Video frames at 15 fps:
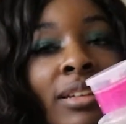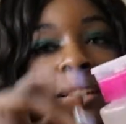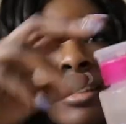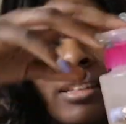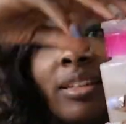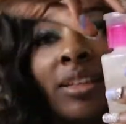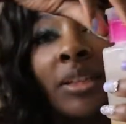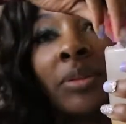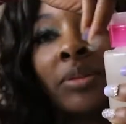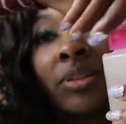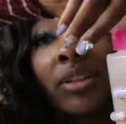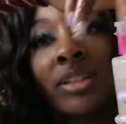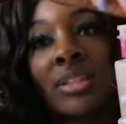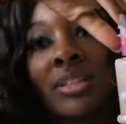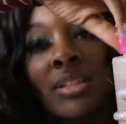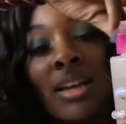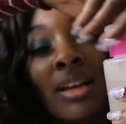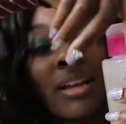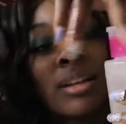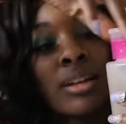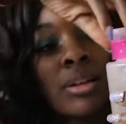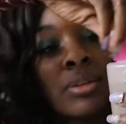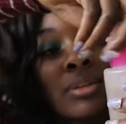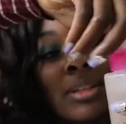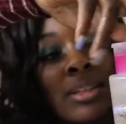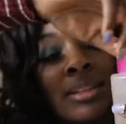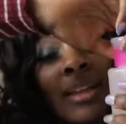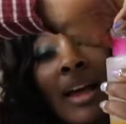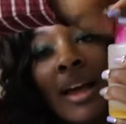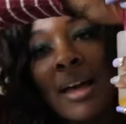And then just go
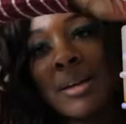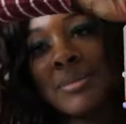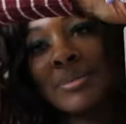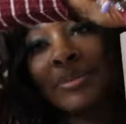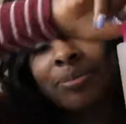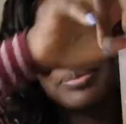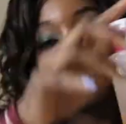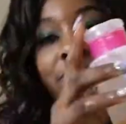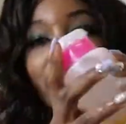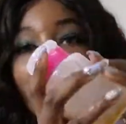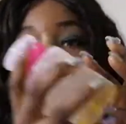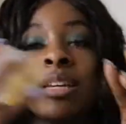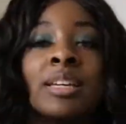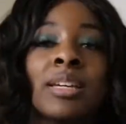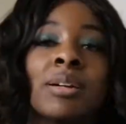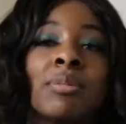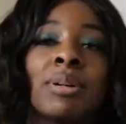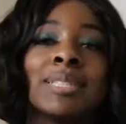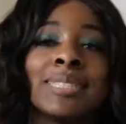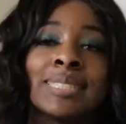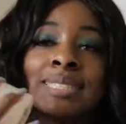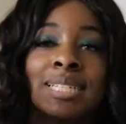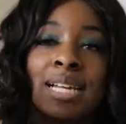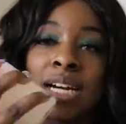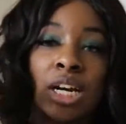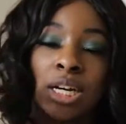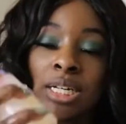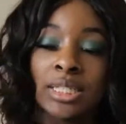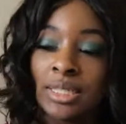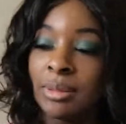like that. And I'm gonna shake her
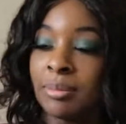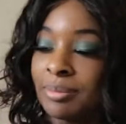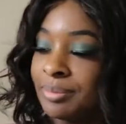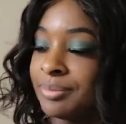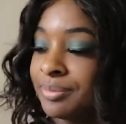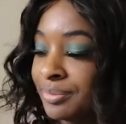up.